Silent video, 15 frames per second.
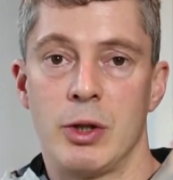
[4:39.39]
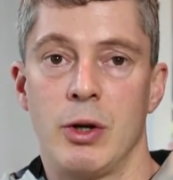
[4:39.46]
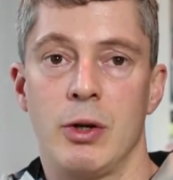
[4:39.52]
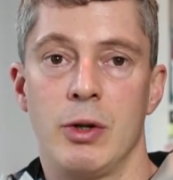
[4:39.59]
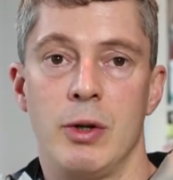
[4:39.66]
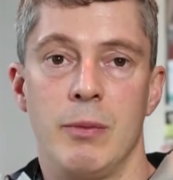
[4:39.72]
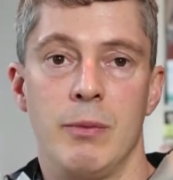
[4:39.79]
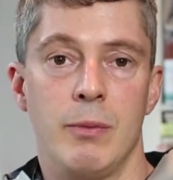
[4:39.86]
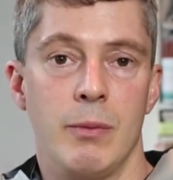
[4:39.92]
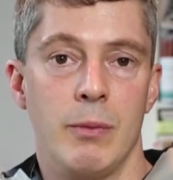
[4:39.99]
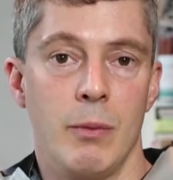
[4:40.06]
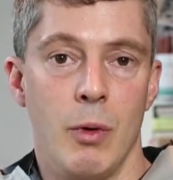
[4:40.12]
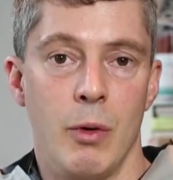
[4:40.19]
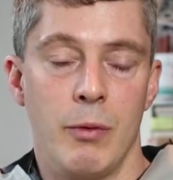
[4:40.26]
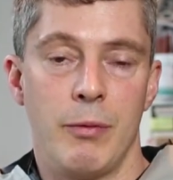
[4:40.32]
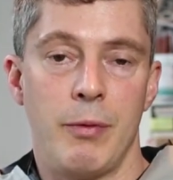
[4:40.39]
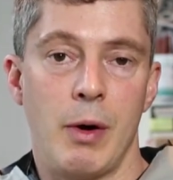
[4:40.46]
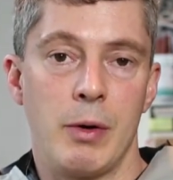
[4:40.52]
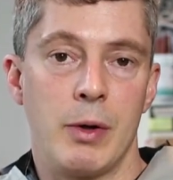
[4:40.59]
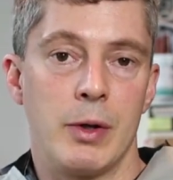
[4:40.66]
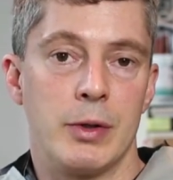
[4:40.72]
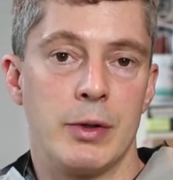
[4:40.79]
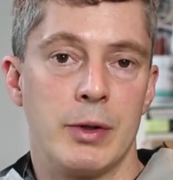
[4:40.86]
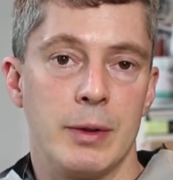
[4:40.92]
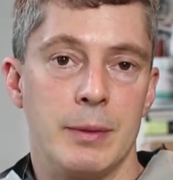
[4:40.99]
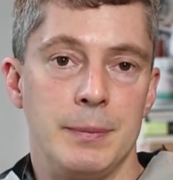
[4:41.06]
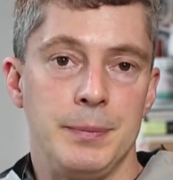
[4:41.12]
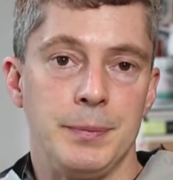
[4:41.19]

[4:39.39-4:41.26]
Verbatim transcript: on and more focused